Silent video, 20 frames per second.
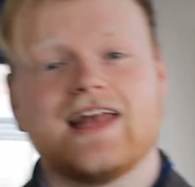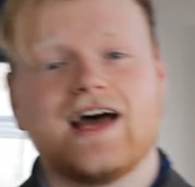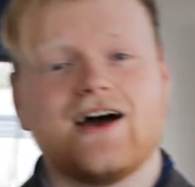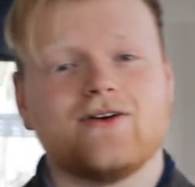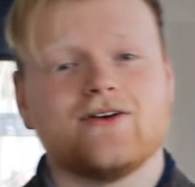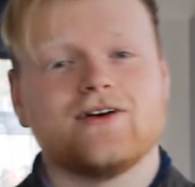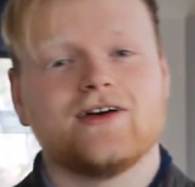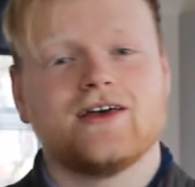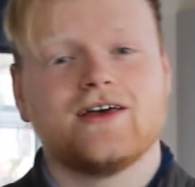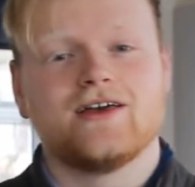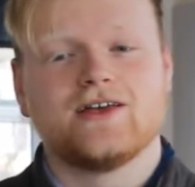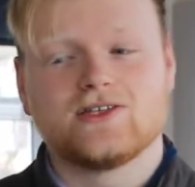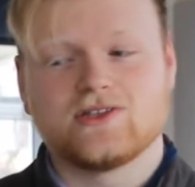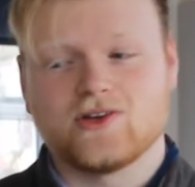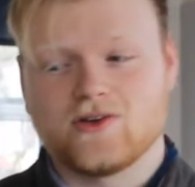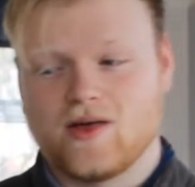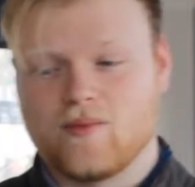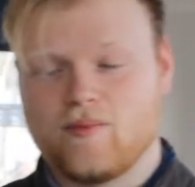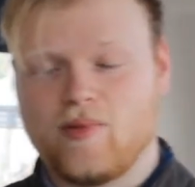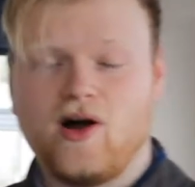out so
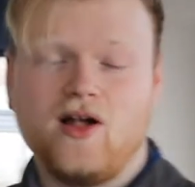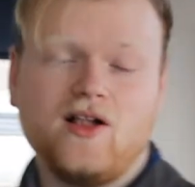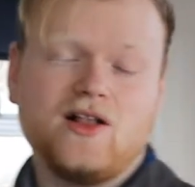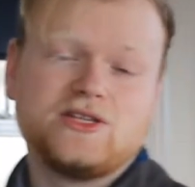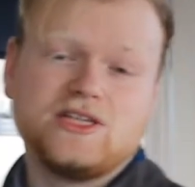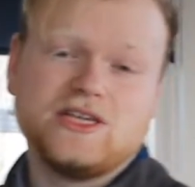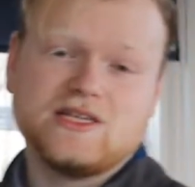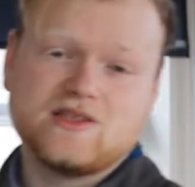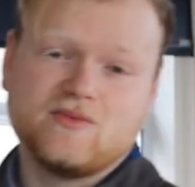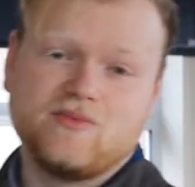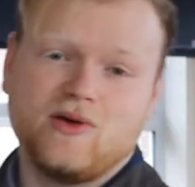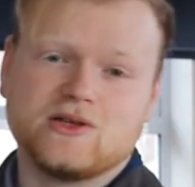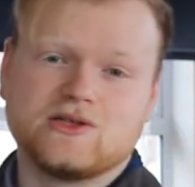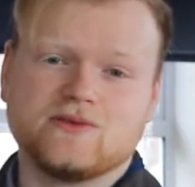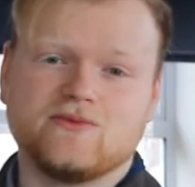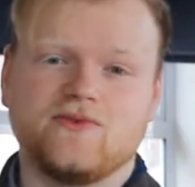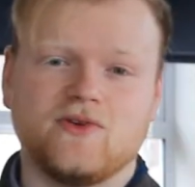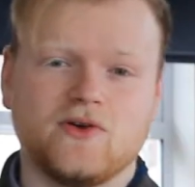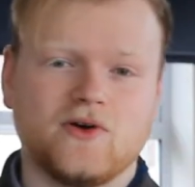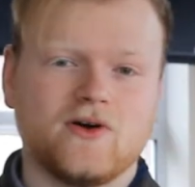that biology is the
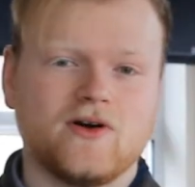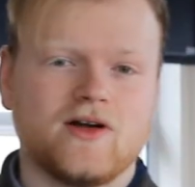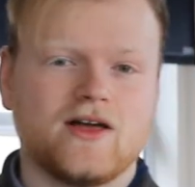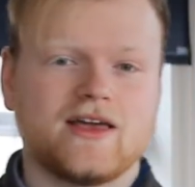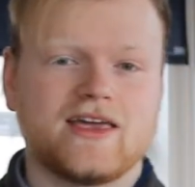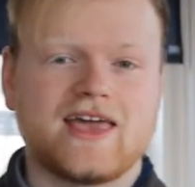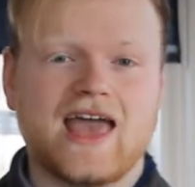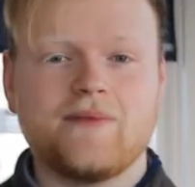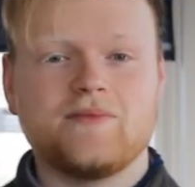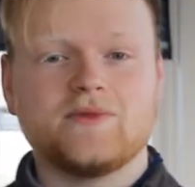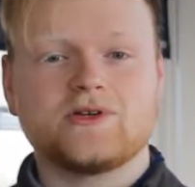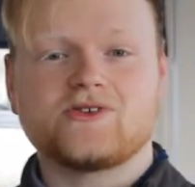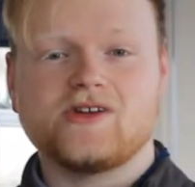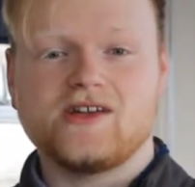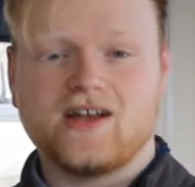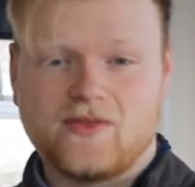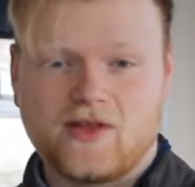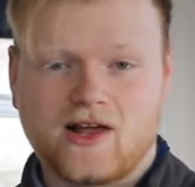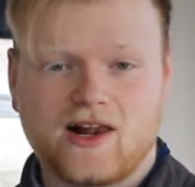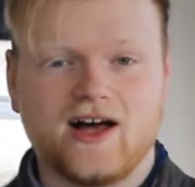bottom floor, chemistry,
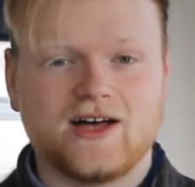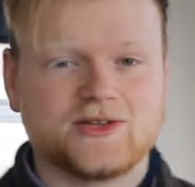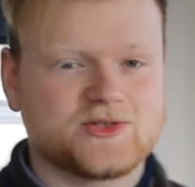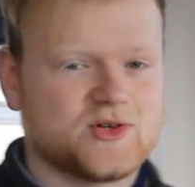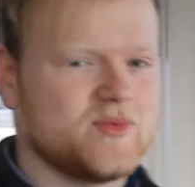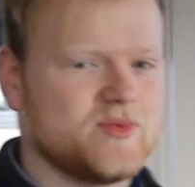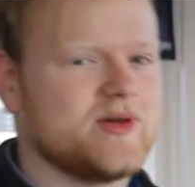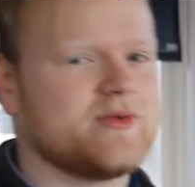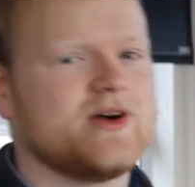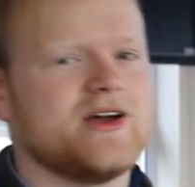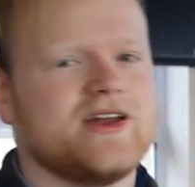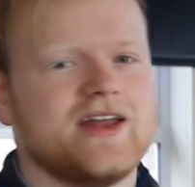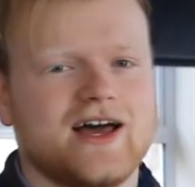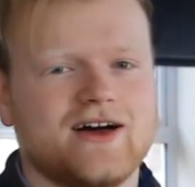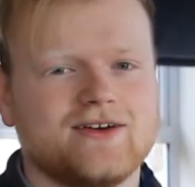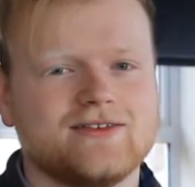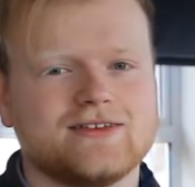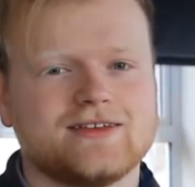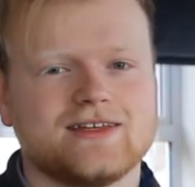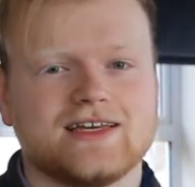like the classroom we're in right
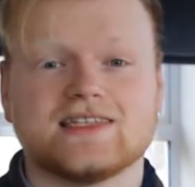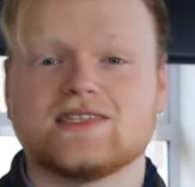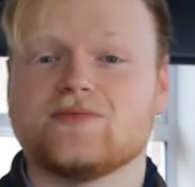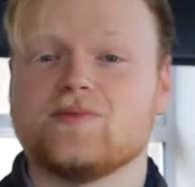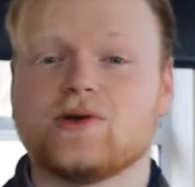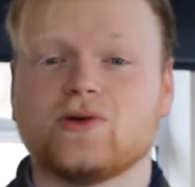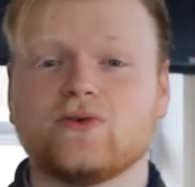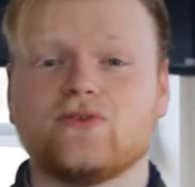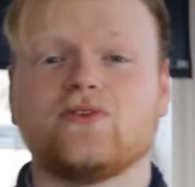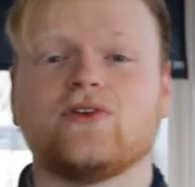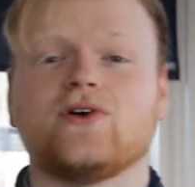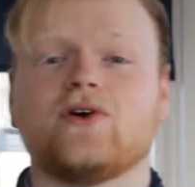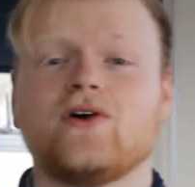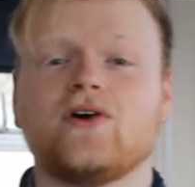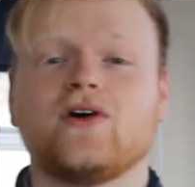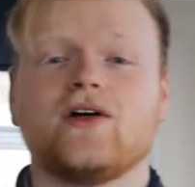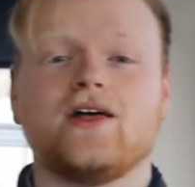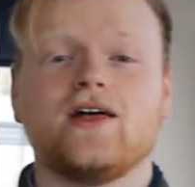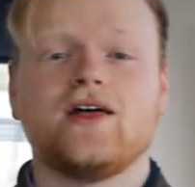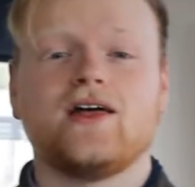now, is the middle floor,
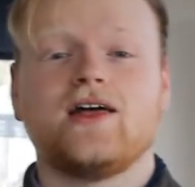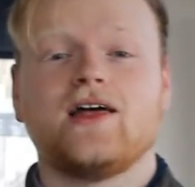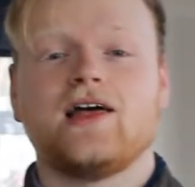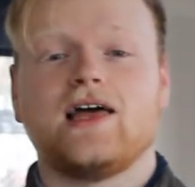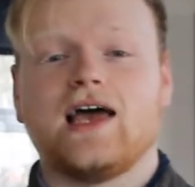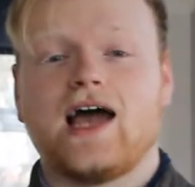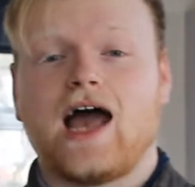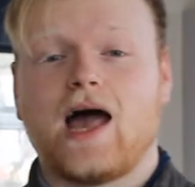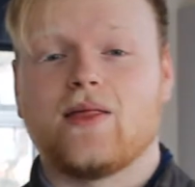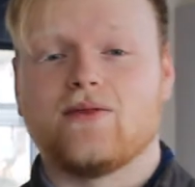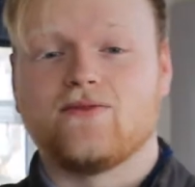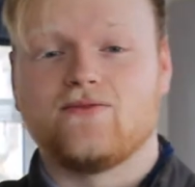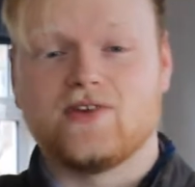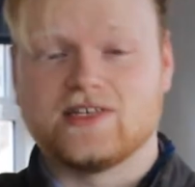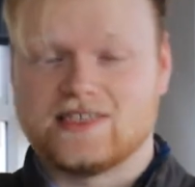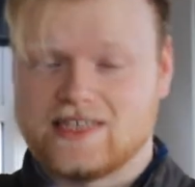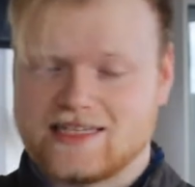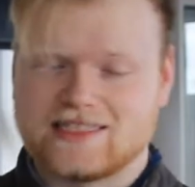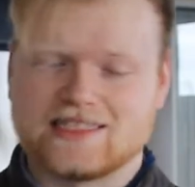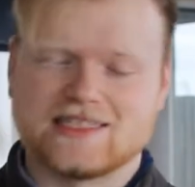and then
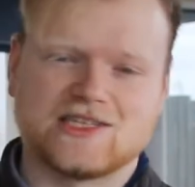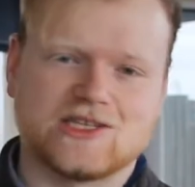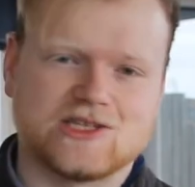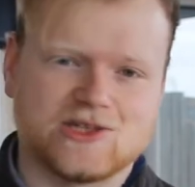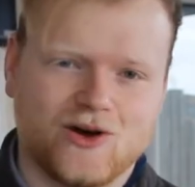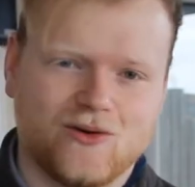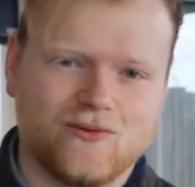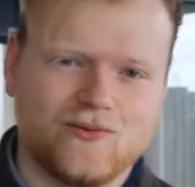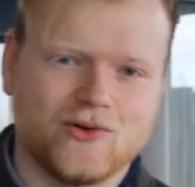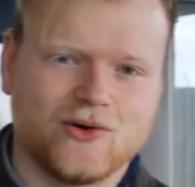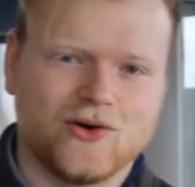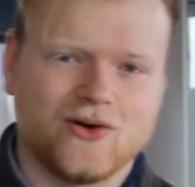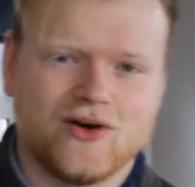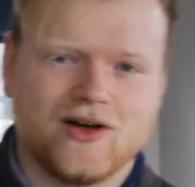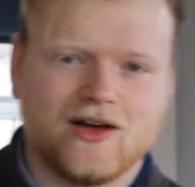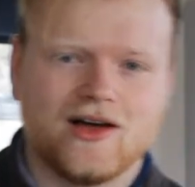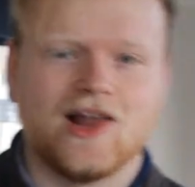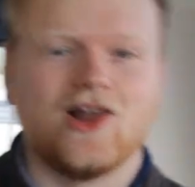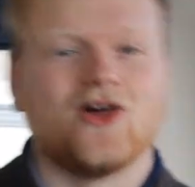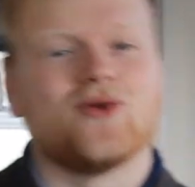physics is the top floor,
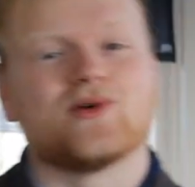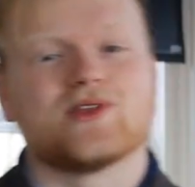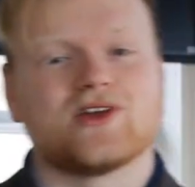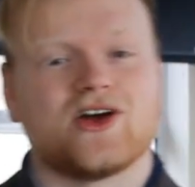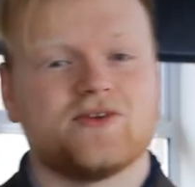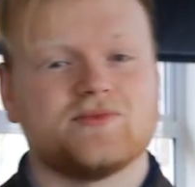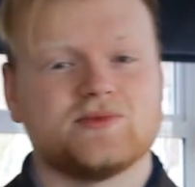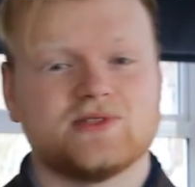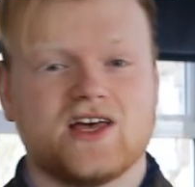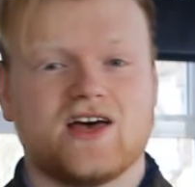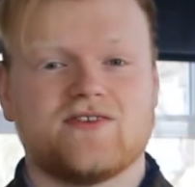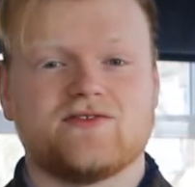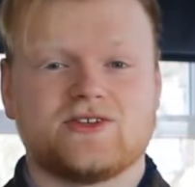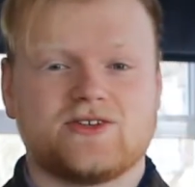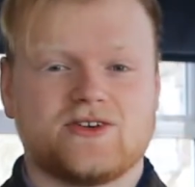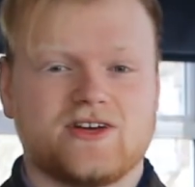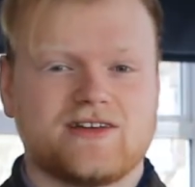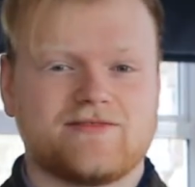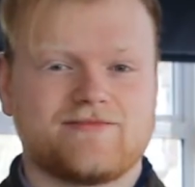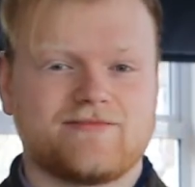along with our observatory.